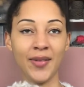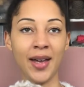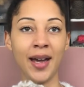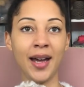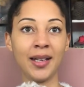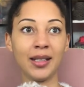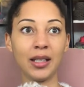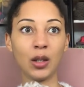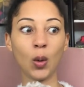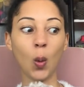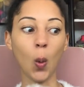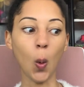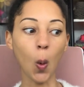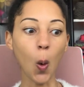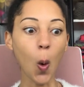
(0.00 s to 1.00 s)
there and did it
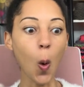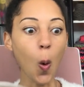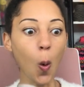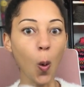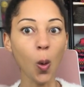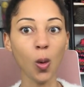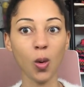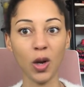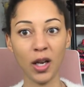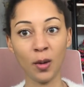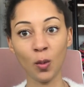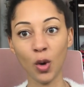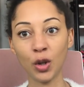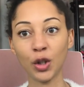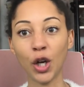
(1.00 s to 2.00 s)
all in
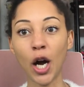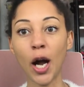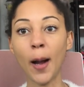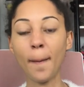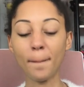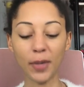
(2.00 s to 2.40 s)
one go.